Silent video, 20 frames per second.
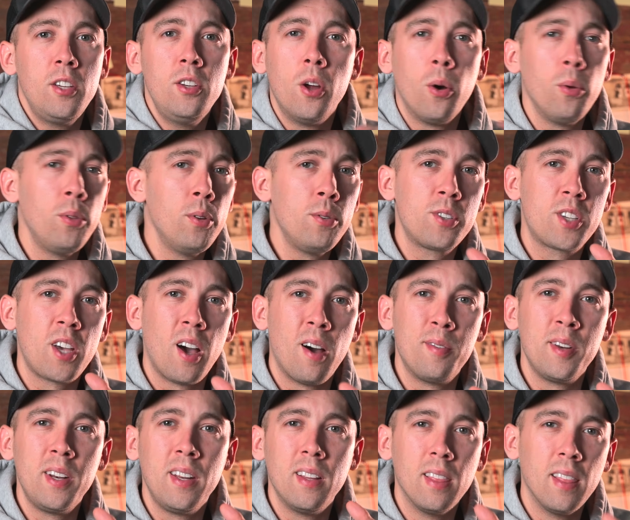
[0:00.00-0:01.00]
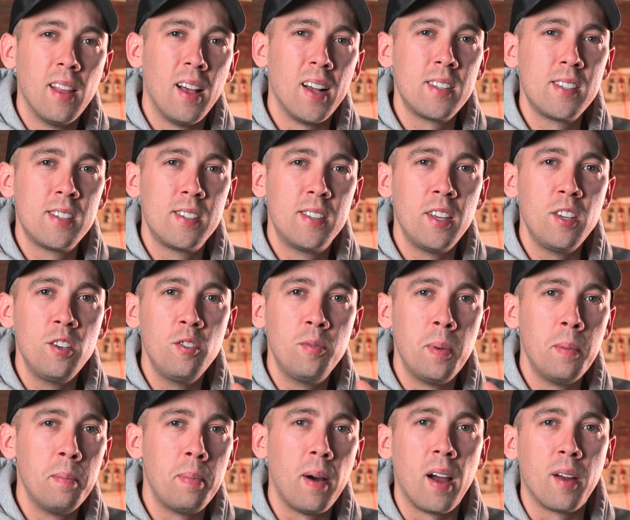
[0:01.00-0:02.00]
You know those coveted LUTs that you've
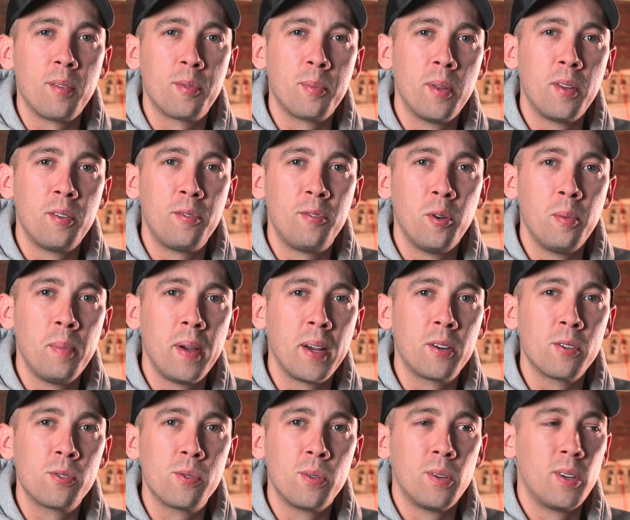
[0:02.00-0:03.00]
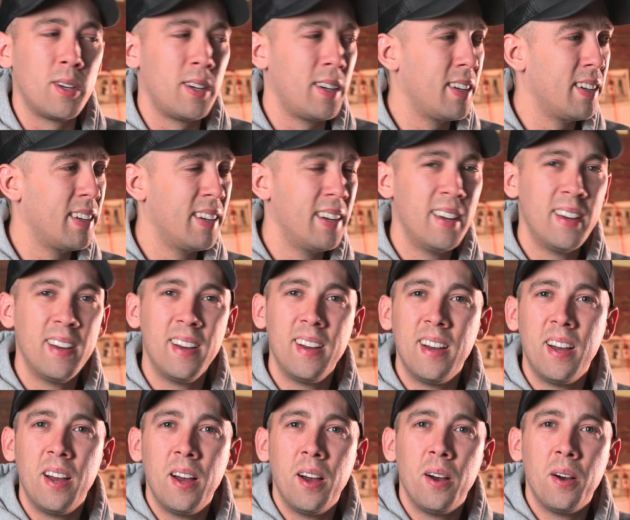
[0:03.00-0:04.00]
been buying from other filmmakers? Well,
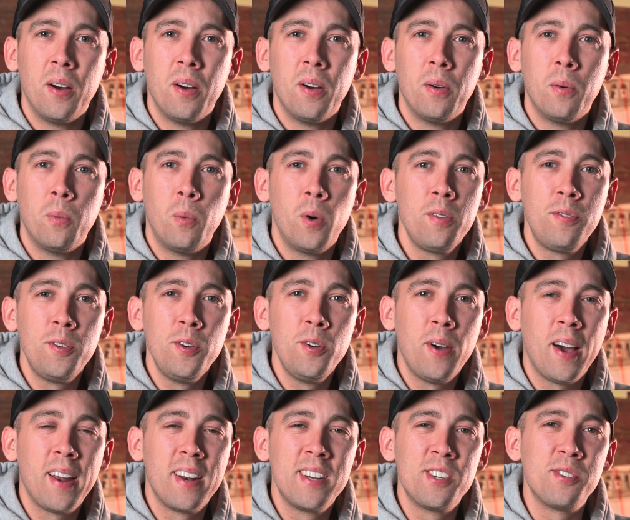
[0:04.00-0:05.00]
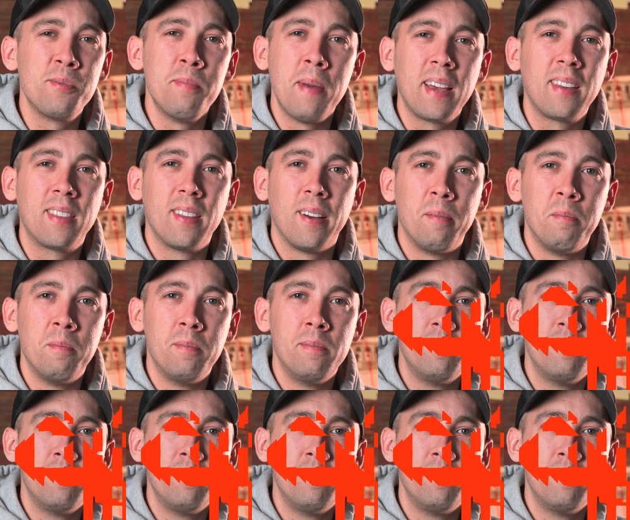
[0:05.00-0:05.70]
what if you knew how to just make them?